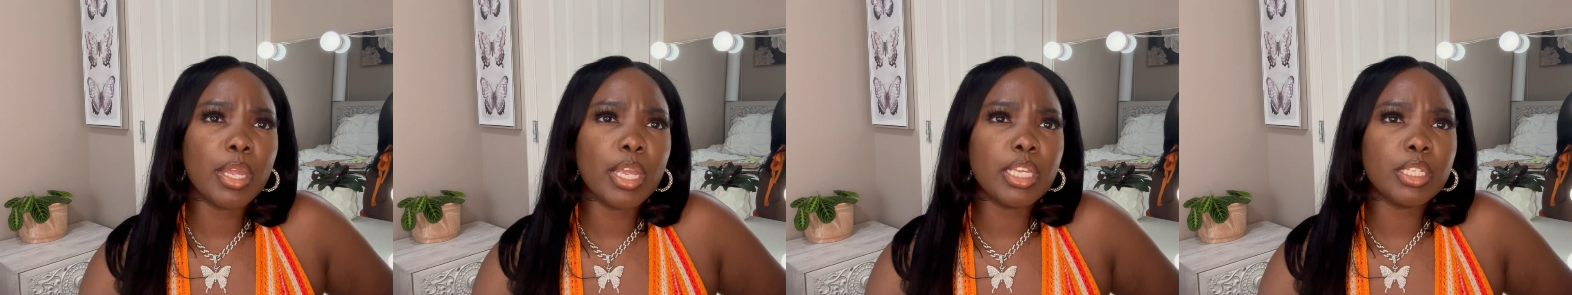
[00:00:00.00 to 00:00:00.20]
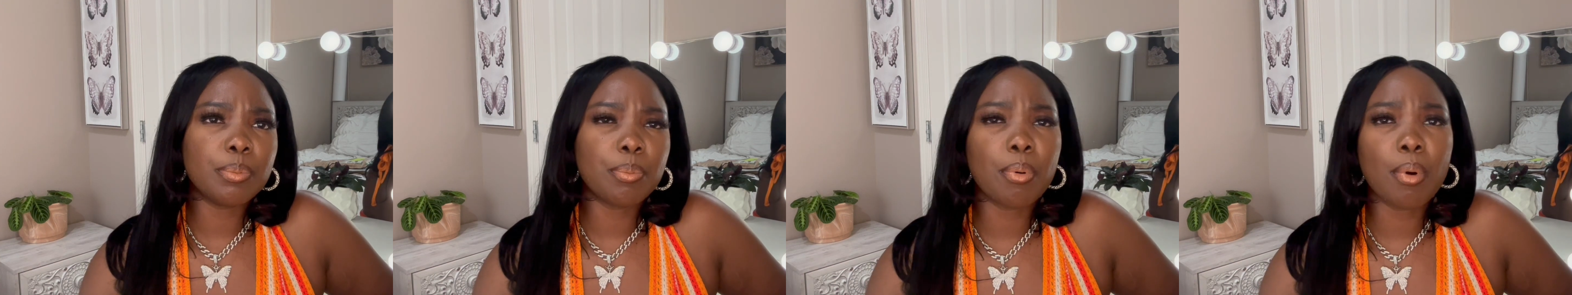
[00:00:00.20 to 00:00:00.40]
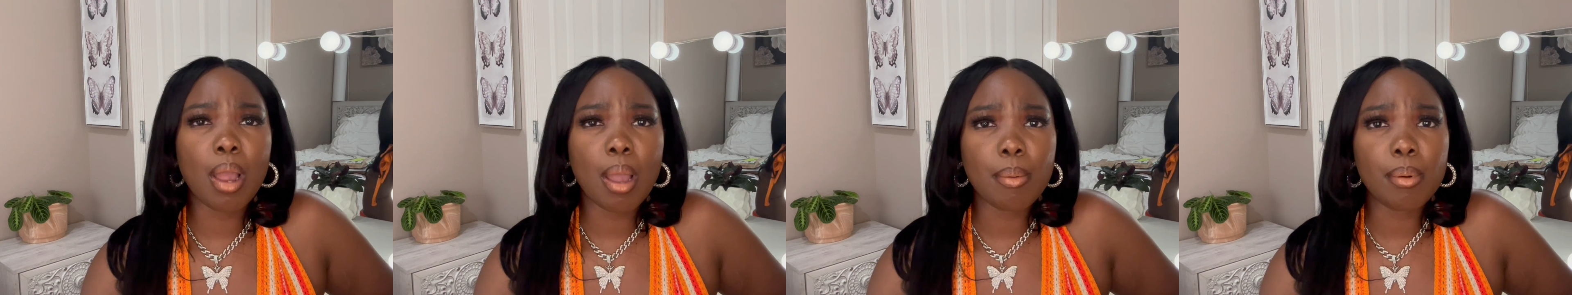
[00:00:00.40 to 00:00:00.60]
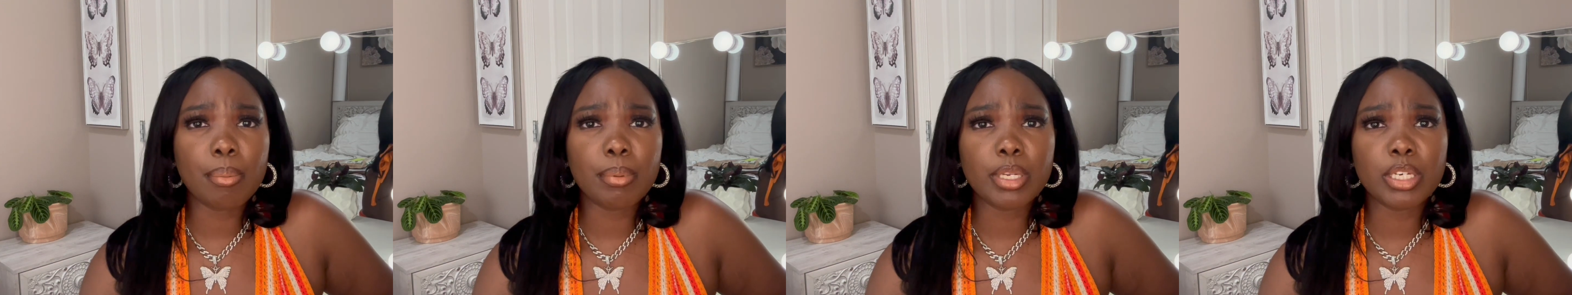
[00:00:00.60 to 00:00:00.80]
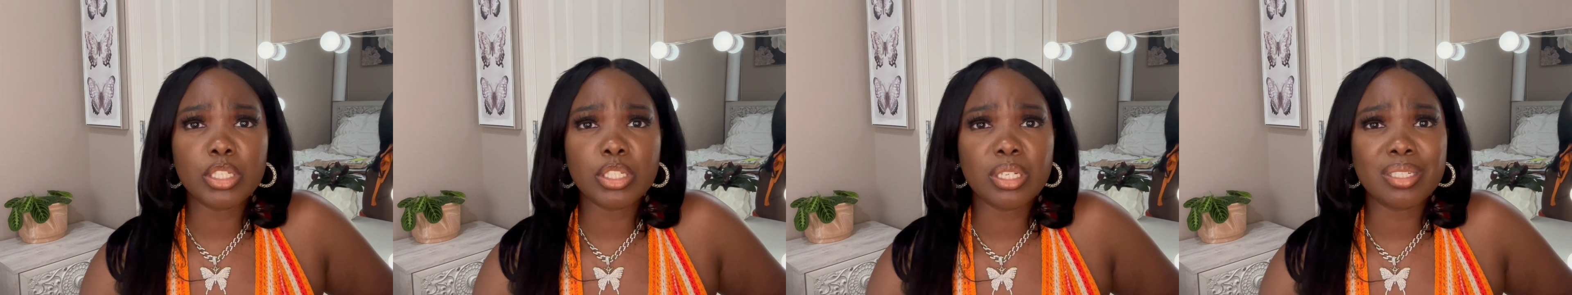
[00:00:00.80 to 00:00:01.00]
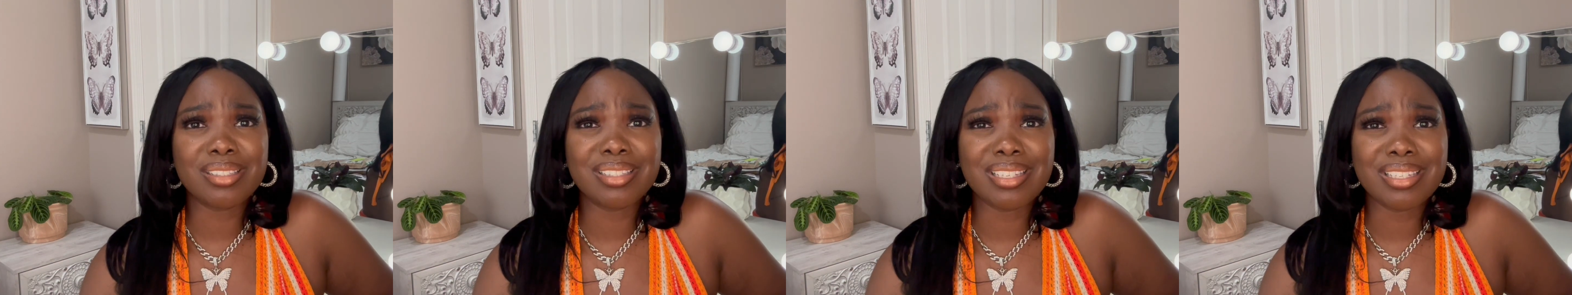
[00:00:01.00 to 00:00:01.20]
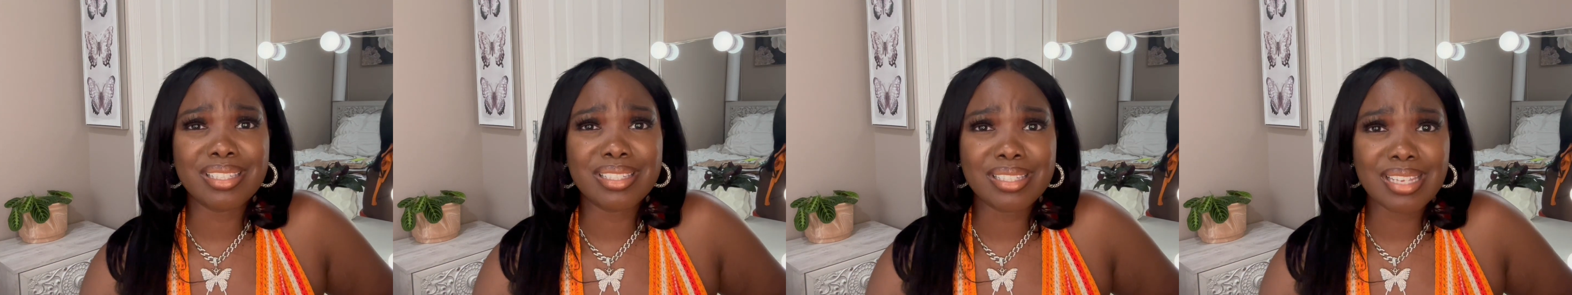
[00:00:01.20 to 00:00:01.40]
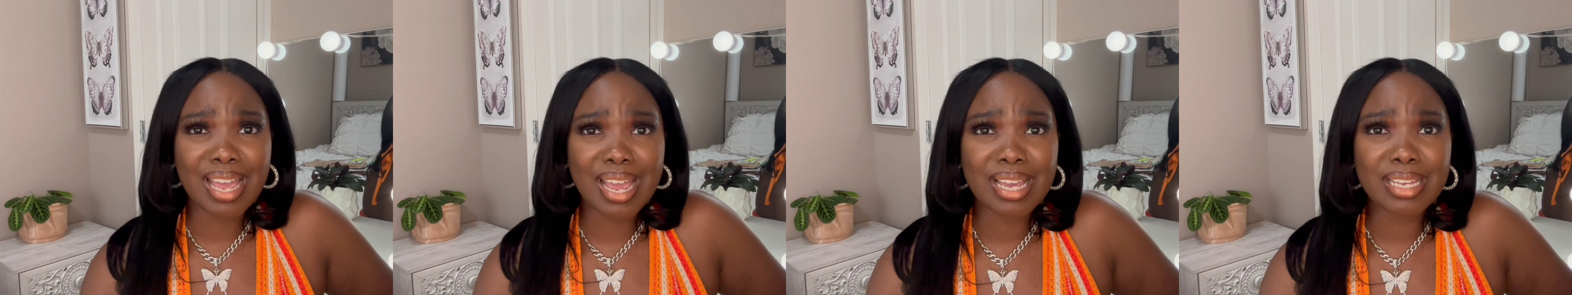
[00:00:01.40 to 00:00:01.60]
is probably just the
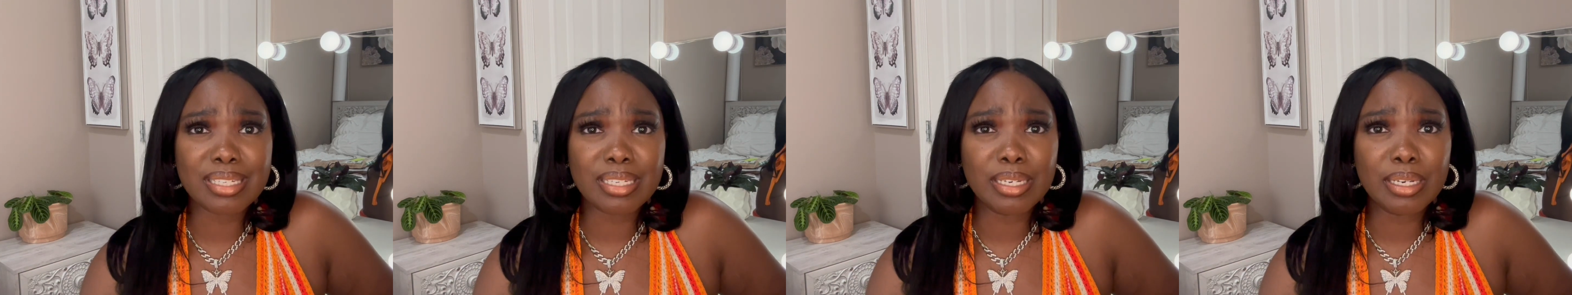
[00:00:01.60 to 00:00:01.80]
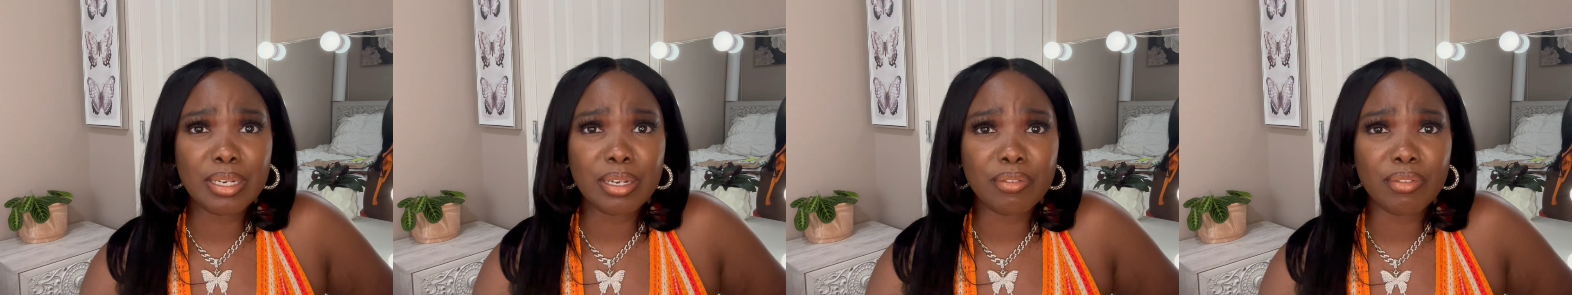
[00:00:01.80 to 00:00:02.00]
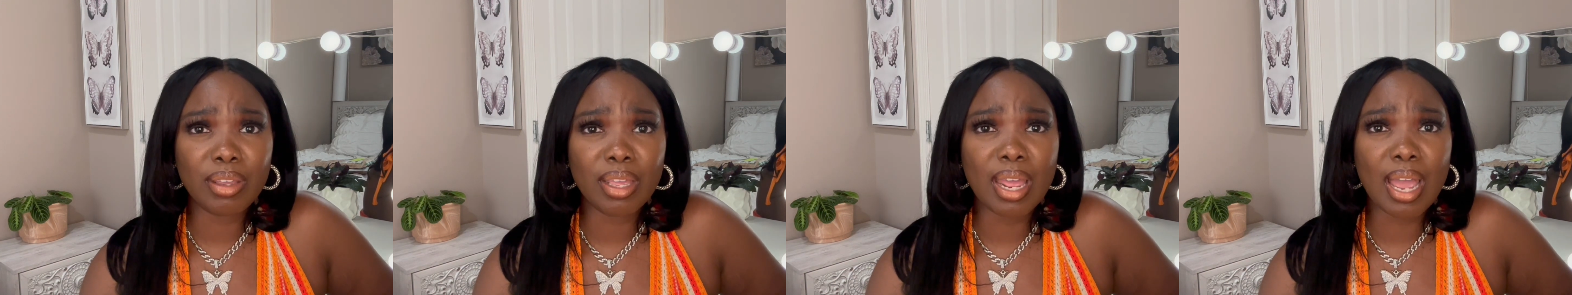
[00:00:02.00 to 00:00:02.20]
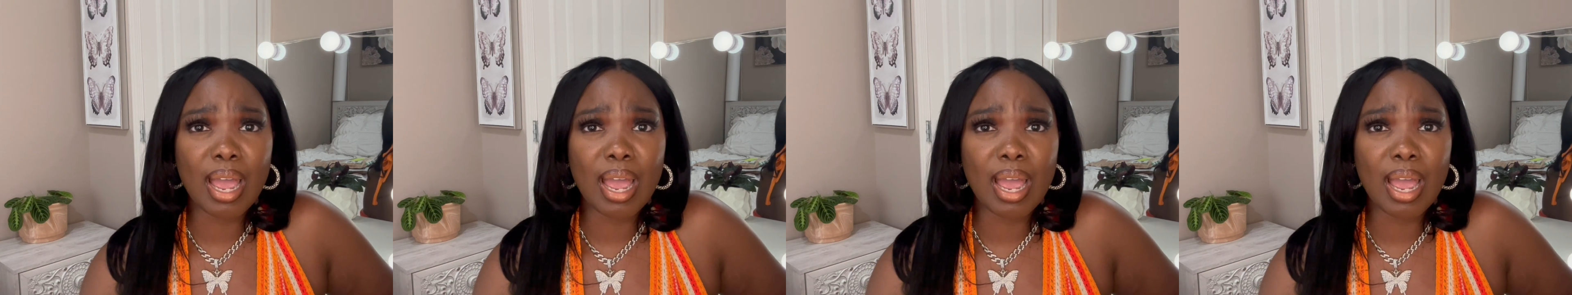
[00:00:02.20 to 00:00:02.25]
sizing of it.